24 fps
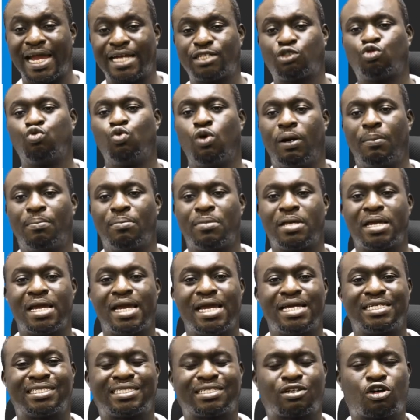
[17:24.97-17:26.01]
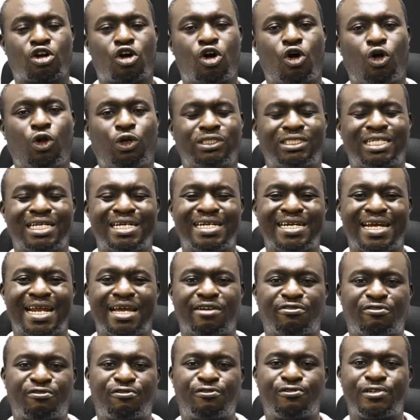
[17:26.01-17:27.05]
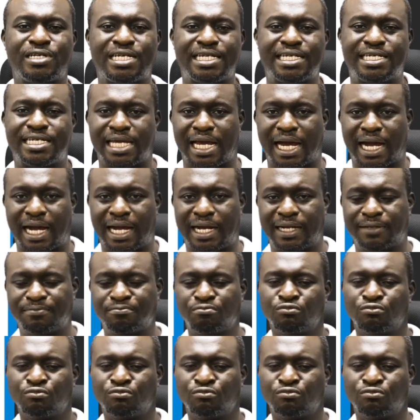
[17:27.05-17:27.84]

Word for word: earthworm is called nephridia.